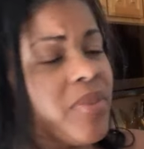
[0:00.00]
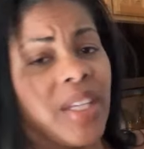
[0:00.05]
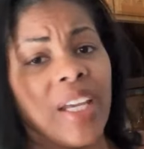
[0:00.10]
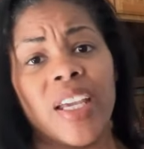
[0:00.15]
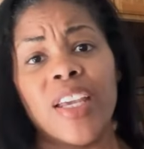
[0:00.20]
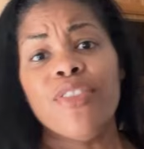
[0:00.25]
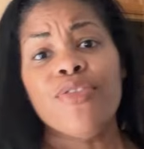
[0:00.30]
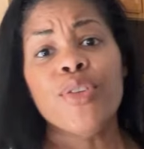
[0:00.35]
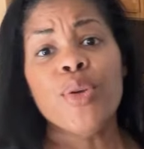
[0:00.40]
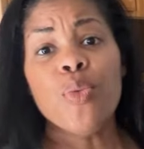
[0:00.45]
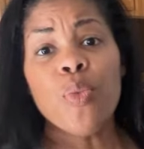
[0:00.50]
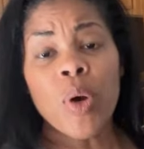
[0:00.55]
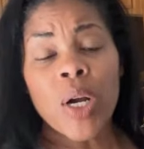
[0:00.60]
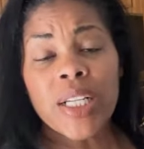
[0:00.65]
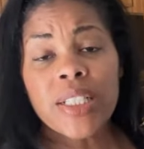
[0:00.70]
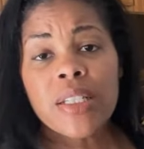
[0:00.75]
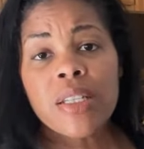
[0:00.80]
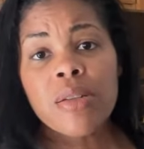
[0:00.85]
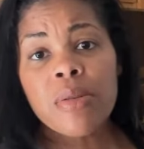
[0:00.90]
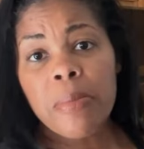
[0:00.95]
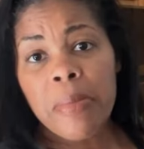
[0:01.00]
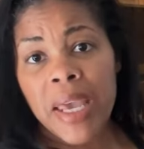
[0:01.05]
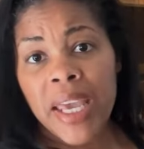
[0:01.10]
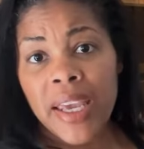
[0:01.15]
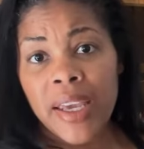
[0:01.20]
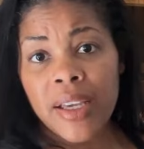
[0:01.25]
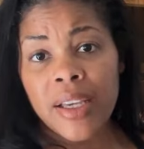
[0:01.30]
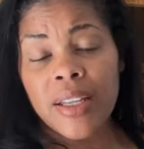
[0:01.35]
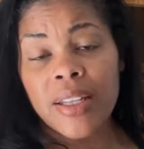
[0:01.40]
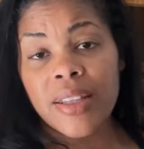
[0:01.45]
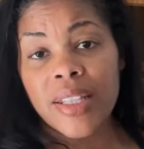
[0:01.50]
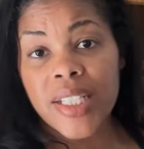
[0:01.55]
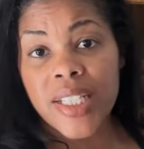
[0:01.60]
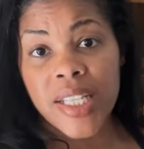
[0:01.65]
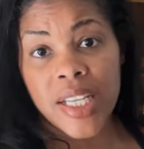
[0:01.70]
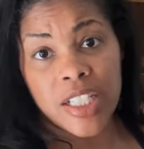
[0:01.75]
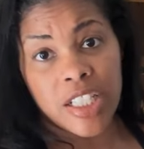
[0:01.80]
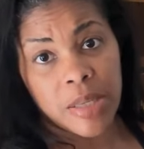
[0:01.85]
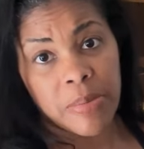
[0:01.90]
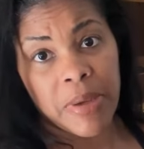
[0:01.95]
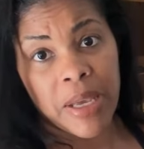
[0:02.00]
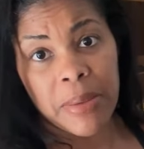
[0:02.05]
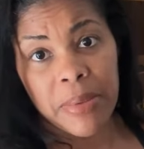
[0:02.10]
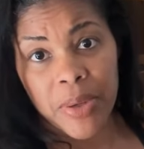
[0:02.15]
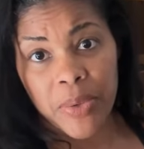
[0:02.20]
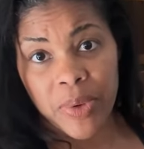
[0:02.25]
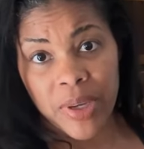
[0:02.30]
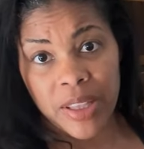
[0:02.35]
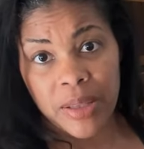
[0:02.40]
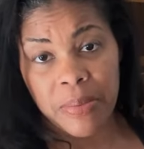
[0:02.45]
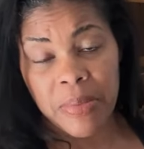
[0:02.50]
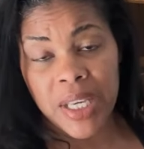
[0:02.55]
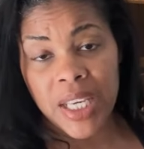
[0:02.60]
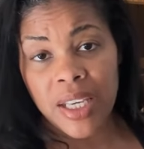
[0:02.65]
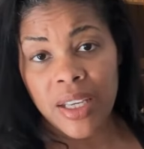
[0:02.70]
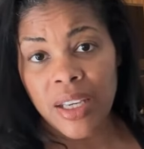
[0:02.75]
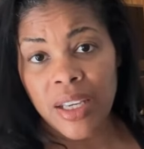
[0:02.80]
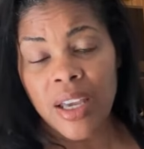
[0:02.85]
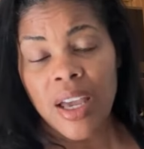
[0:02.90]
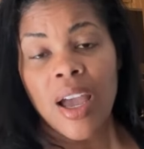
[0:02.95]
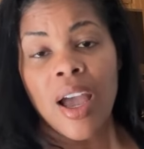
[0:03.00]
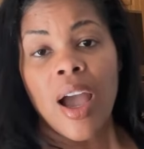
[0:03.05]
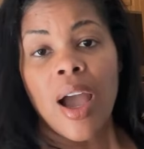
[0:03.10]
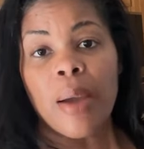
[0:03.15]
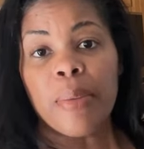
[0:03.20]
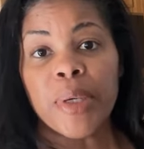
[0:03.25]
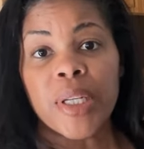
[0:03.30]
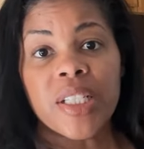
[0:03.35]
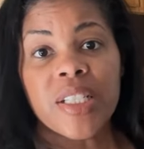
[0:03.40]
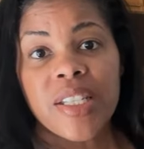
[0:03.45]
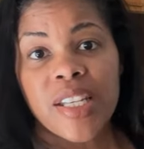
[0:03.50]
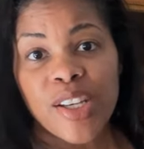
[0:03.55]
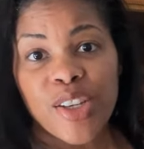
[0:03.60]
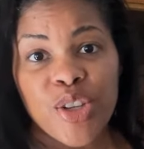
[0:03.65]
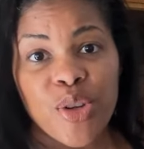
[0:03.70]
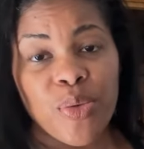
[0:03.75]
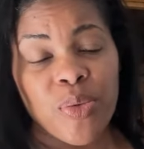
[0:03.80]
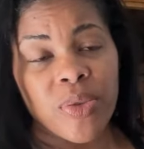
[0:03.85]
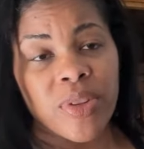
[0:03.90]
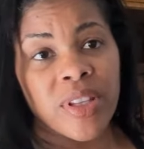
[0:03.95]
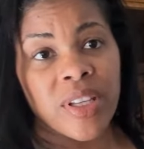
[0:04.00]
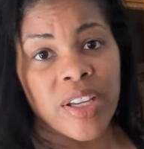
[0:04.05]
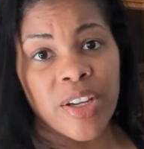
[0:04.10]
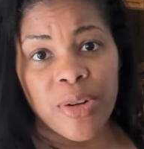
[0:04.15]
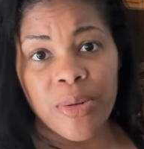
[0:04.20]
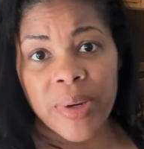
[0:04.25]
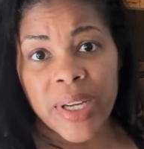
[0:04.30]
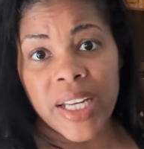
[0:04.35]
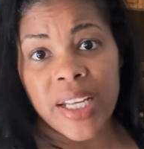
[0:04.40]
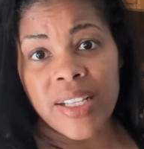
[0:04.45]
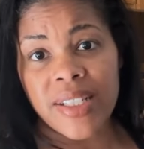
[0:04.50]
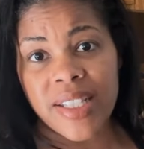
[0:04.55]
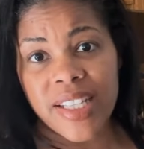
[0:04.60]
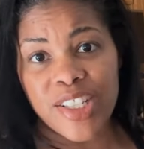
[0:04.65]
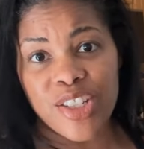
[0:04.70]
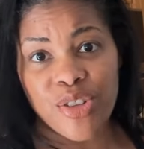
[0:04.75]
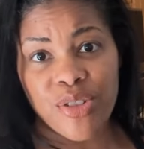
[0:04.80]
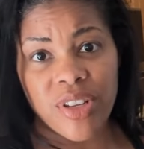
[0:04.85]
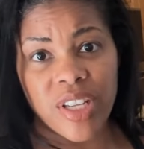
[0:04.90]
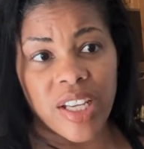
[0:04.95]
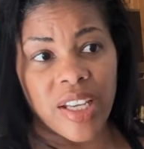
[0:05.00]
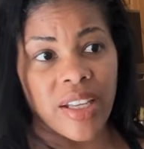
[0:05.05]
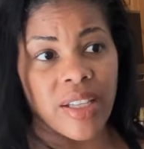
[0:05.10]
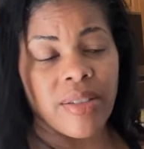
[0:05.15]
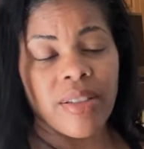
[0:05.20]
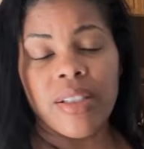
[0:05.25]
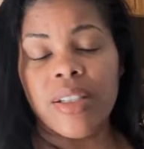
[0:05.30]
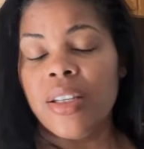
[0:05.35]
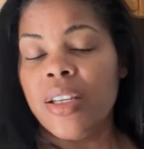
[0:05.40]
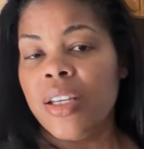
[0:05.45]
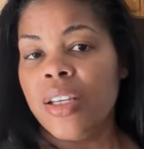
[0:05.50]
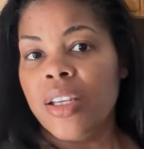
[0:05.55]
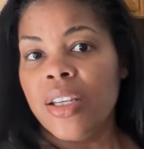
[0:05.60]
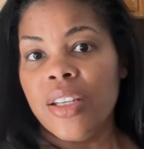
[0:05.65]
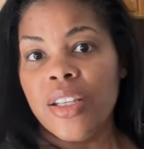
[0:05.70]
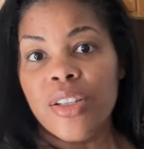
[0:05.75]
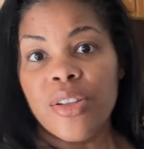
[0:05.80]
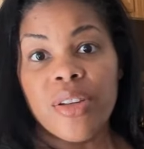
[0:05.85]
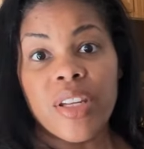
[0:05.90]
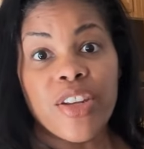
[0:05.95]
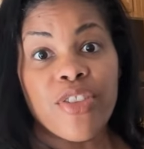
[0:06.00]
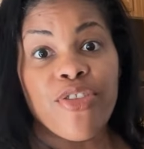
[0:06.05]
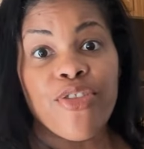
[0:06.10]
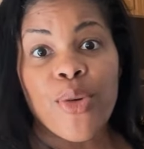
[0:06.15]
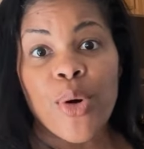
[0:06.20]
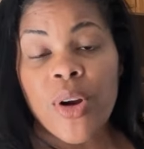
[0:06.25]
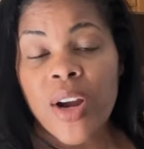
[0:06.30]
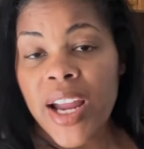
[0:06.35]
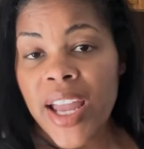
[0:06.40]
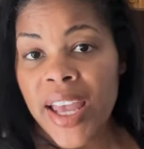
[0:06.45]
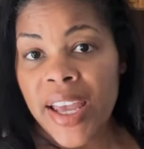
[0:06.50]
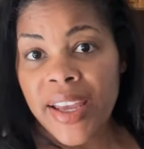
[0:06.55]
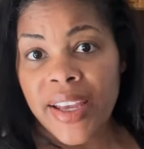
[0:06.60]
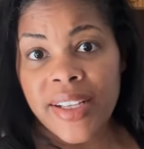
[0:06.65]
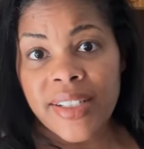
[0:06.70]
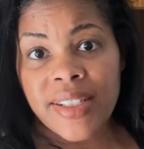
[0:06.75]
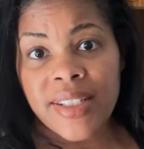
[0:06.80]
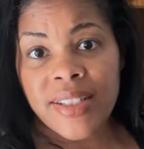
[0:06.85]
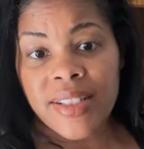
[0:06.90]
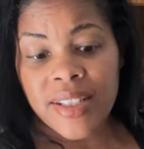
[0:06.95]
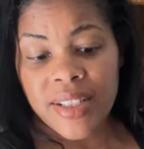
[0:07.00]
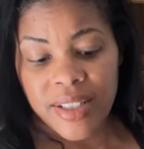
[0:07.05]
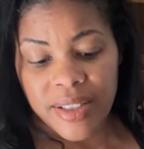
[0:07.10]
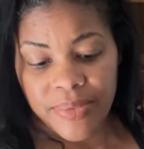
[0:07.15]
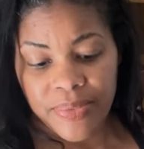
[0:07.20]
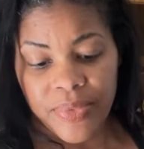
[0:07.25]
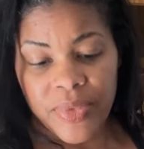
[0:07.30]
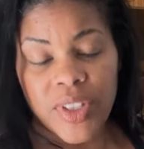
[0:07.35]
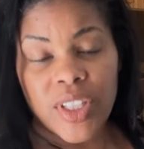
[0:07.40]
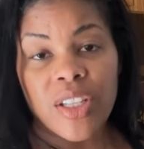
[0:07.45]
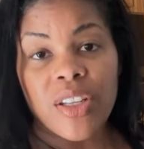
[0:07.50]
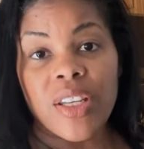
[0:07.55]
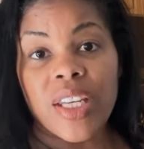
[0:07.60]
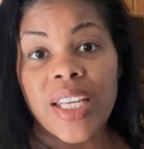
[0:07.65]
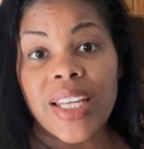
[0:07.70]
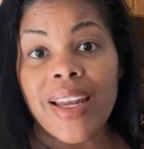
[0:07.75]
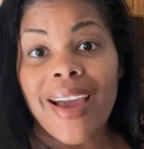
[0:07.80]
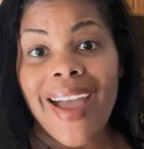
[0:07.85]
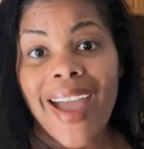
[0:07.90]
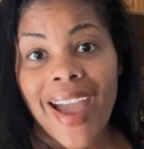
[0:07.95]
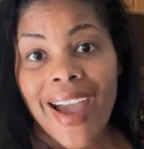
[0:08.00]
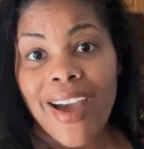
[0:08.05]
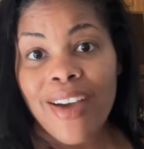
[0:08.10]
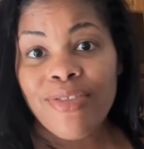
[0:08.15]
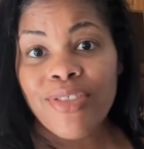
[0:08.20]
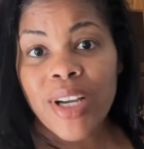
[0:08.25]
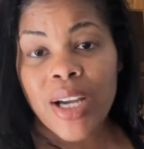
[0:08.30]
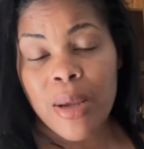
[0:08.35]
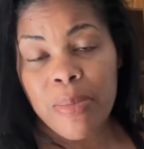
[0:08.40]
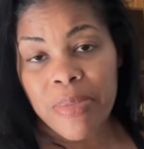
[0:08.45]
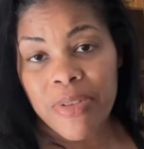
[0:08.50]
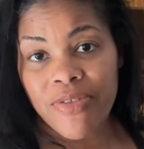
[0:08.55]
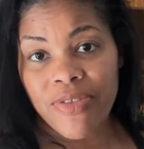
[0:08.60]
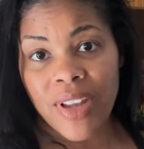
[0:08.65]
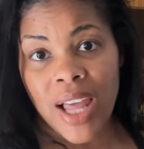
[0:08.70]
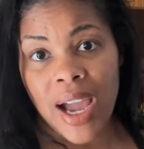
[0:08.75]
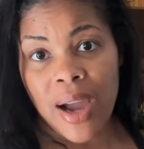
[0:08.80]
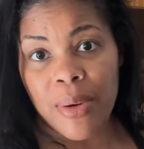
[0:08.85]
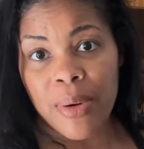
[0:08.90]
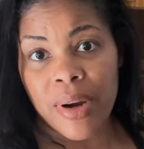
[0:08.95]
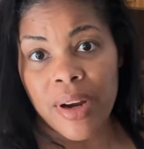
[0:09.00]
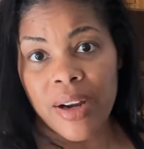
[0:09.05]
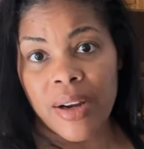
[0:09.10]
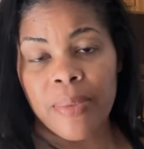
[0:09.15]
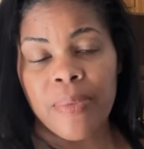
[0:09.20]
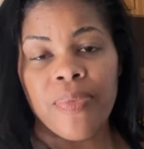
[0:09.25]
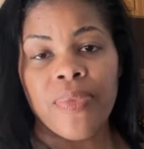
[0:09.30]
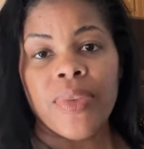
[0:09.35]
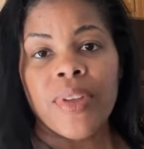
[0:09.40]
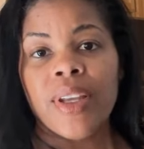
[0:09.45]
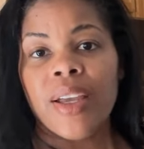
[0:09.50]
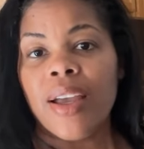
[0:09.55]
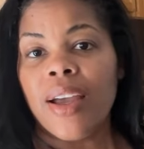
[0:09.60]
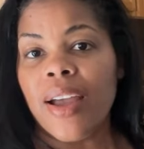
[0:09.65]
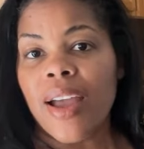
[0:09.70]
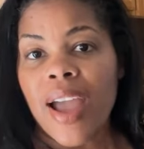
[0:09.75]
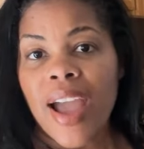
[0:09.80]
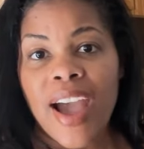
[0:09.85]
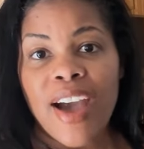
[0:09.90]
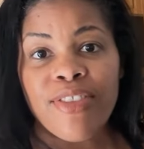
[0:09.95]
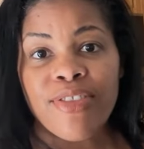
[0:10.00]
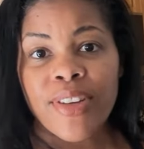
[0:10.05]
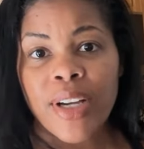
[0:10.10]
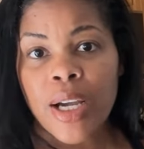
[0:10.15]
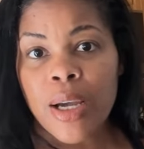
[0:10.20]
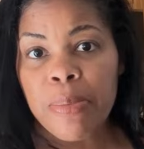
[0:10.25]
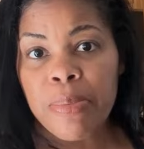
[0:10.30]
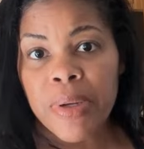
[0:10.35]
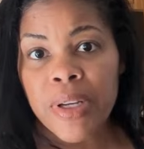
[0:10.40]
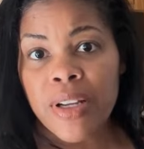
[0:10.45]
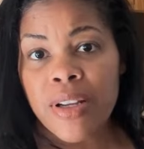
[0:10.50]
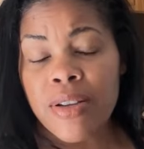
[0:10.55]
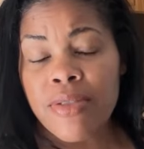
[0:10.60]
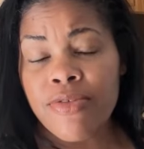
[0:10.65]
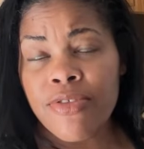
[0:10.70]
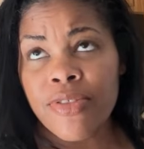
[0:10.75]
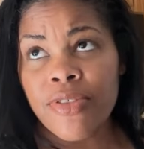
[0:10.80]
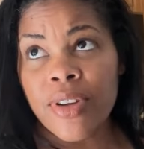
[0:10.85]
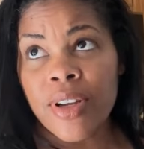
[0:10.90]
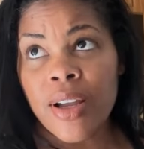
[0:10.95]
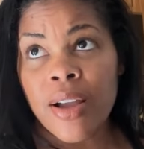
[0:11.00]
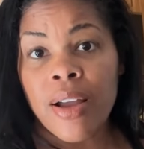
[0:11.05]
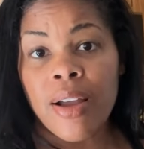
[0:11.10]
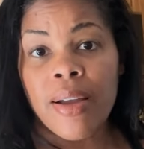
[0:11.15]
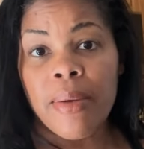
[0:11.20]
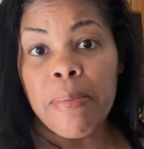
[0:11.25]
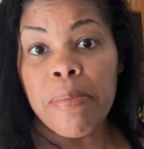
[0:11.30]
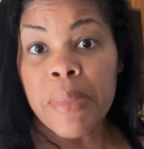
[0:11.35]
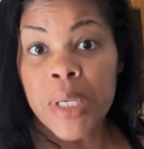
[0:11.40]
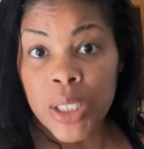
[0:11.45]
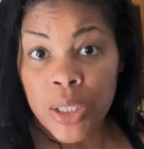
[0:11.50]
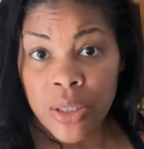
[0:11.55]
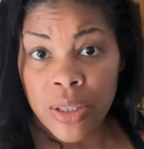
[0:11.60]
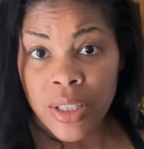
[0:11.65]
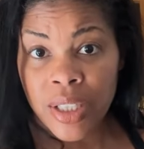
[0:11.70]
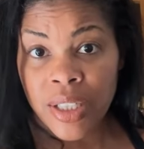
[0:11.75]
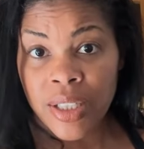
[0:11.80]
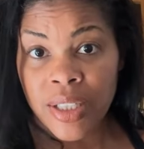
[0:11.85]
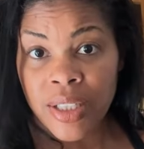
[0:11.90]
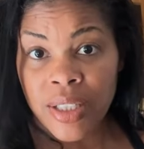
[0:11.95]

If you want to make the Dutch baby with me, I'm gonna tell you the ingredients that you need. You need 4 eggs. You need a half cup of flour, half cup of milk,